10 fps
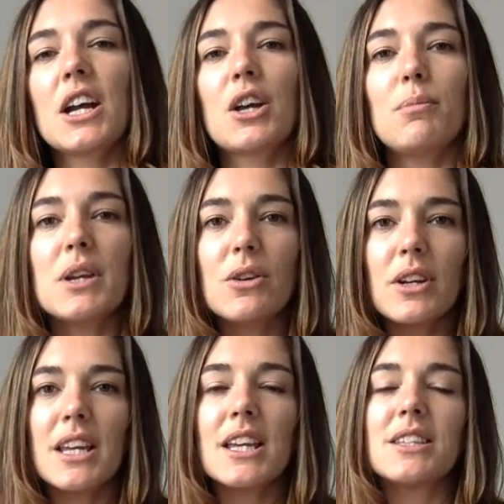
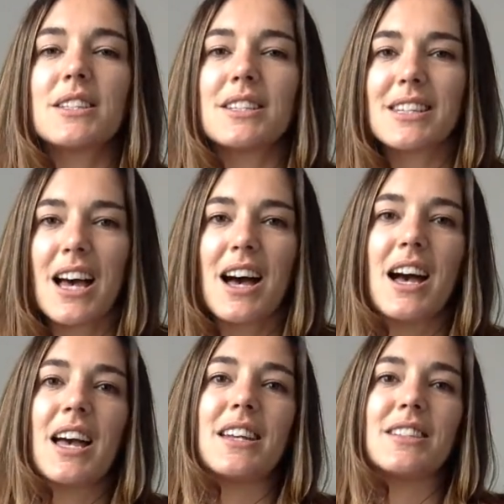communities,
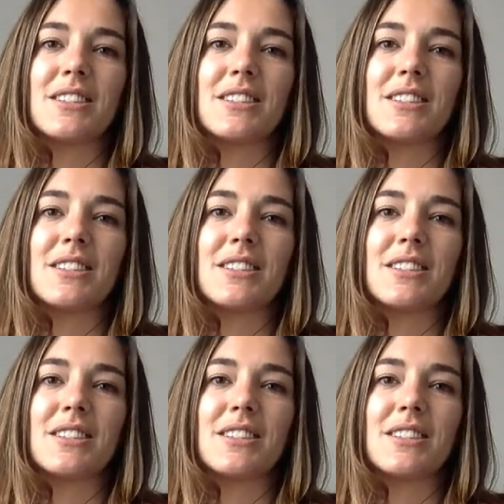design,